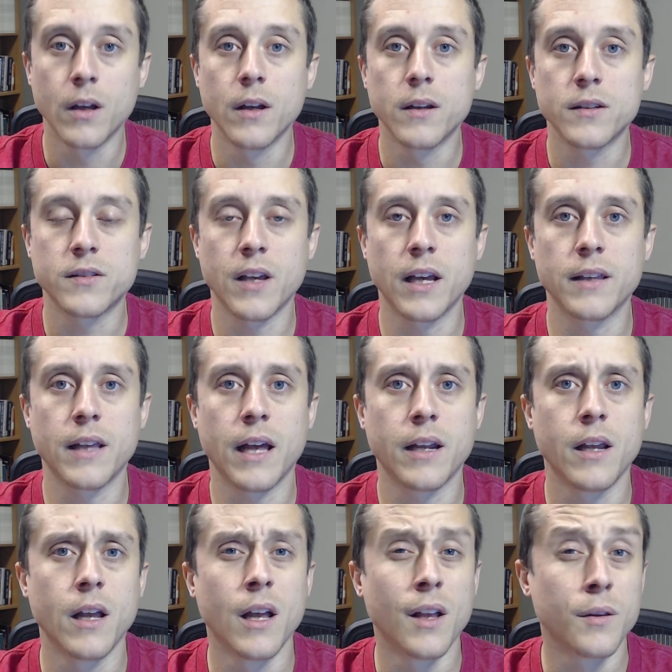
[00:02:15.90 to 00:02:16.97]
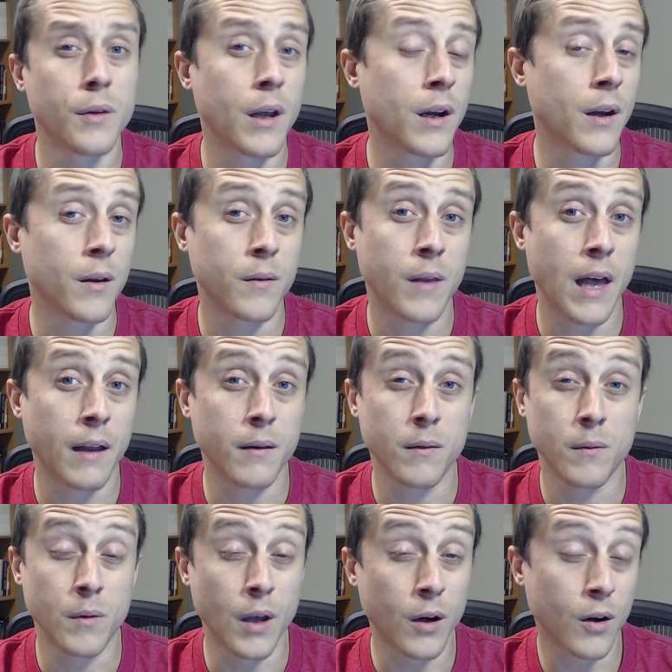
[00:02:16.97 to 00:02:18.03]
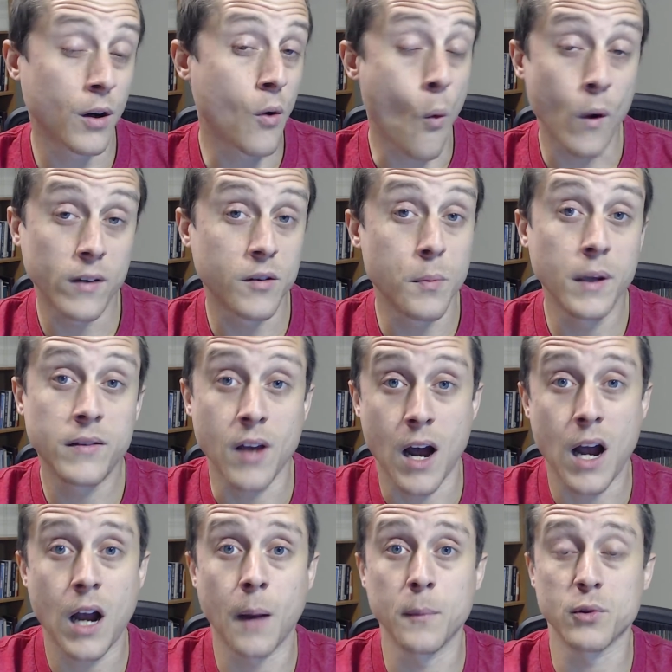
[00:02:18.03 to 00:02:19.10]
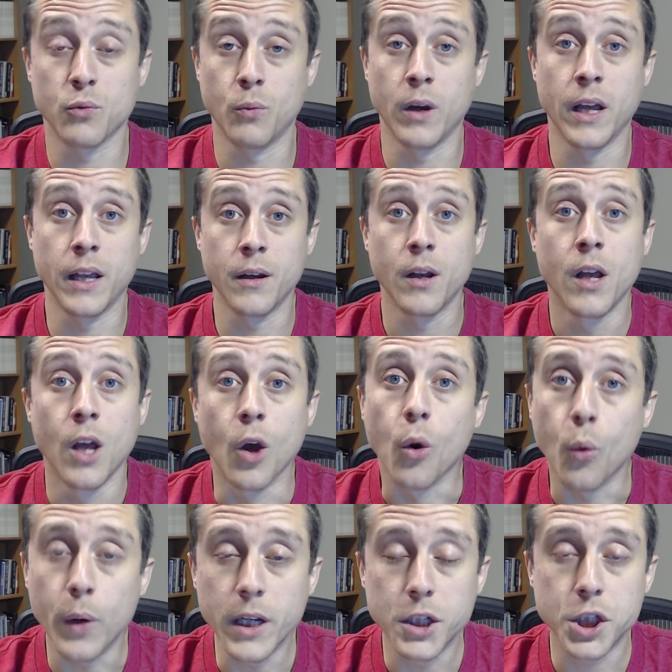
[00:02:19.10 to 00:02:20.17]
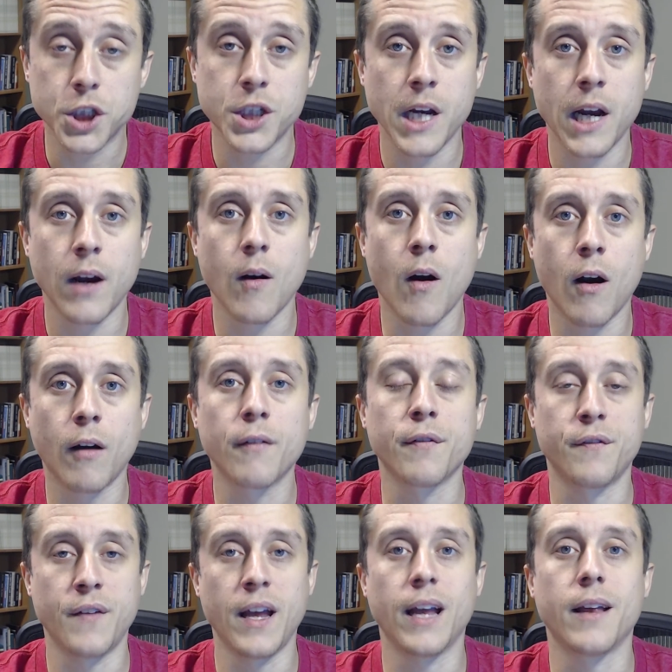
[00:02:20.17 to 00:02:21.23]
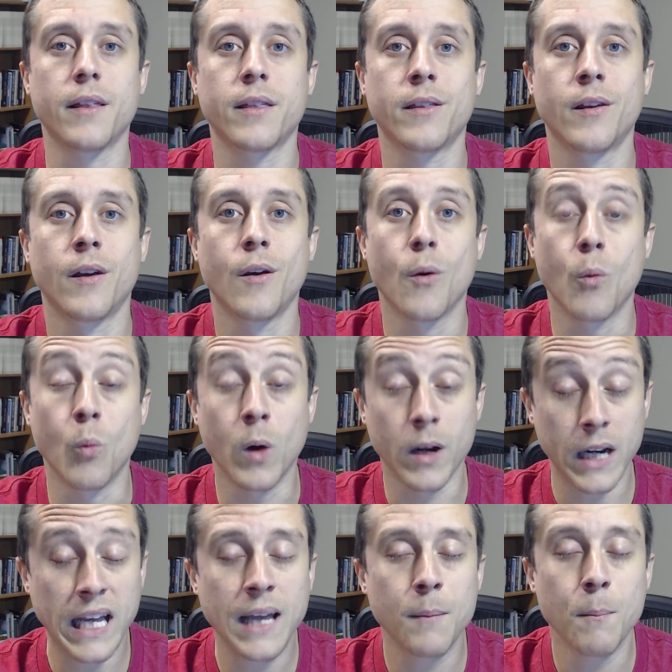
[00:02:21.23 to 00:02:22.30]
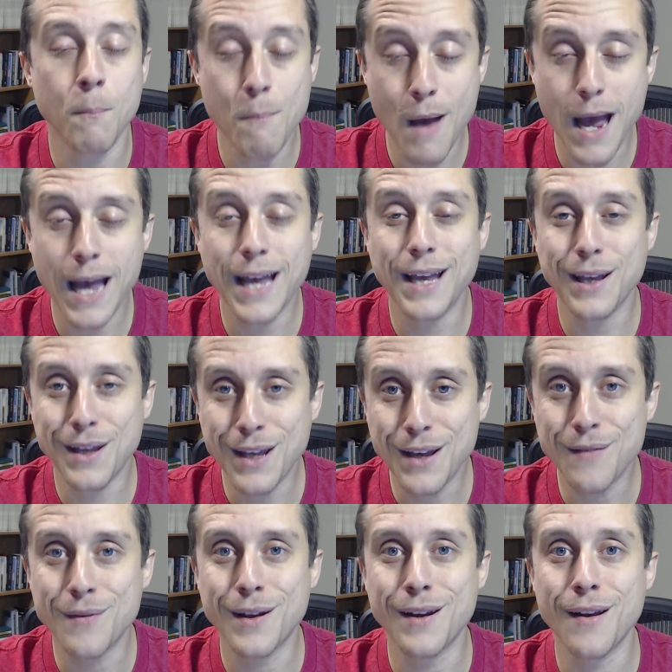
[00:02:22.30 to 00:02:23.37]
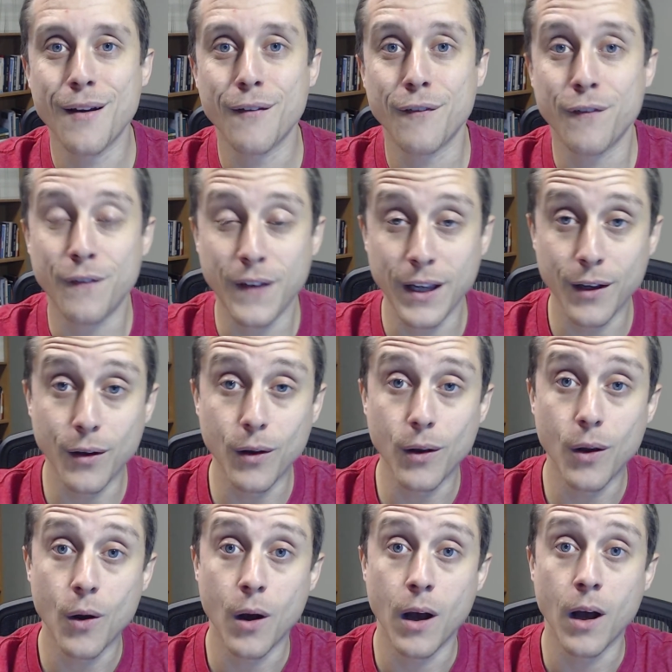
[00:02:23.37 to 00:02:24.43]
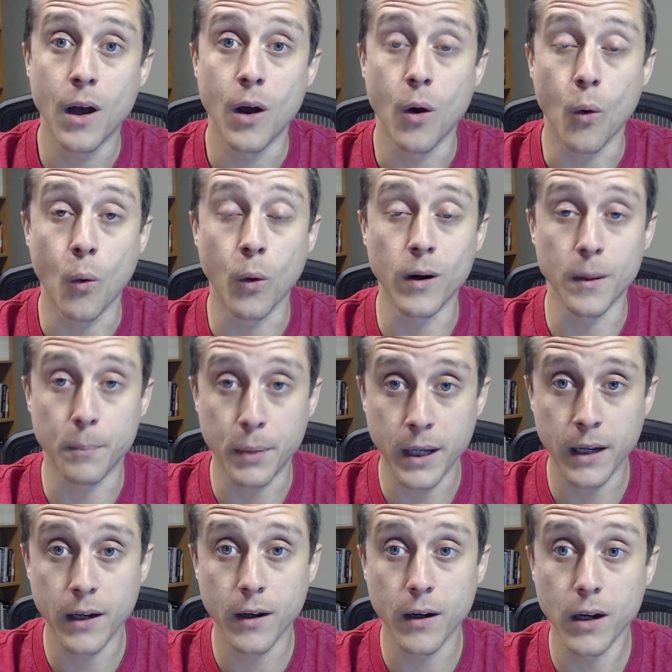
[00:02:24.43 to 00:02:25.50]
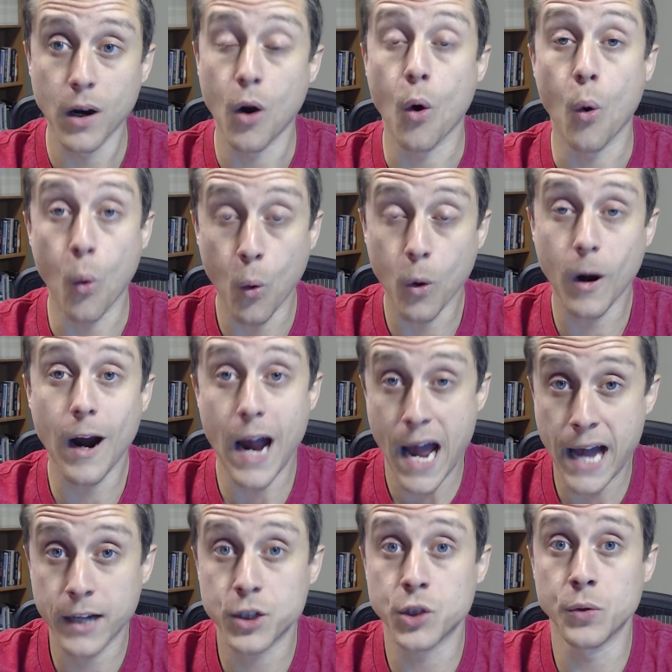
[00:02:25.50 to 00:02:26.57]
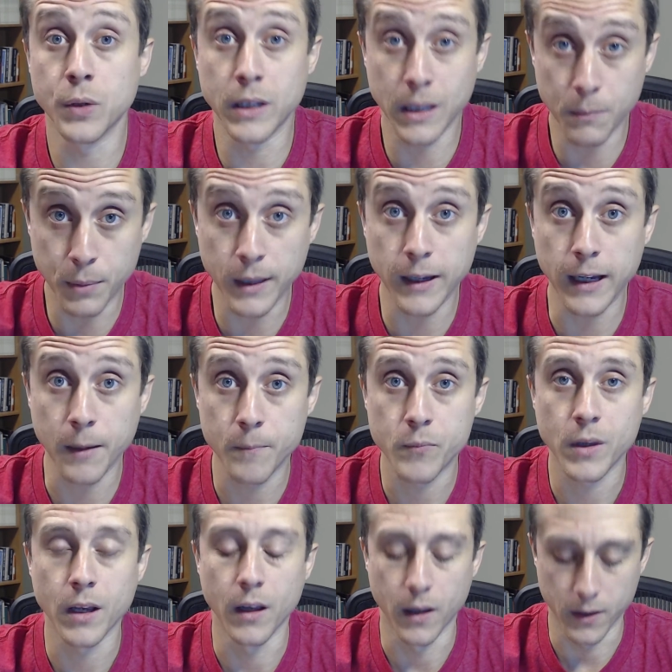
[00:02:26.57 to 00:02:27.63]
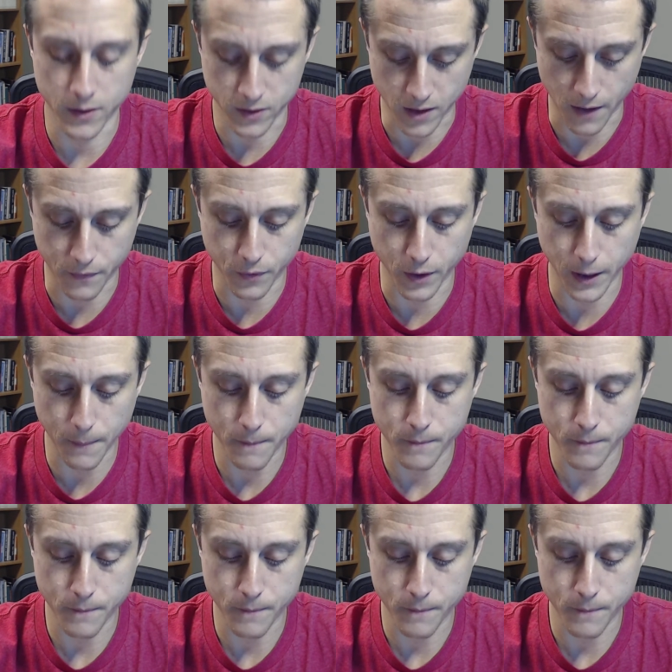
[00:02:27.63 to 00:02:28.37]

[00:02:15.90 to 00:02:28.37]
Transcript: Saying that there are going to be times when we share our faith where it may even feel or appear or actually be suffering,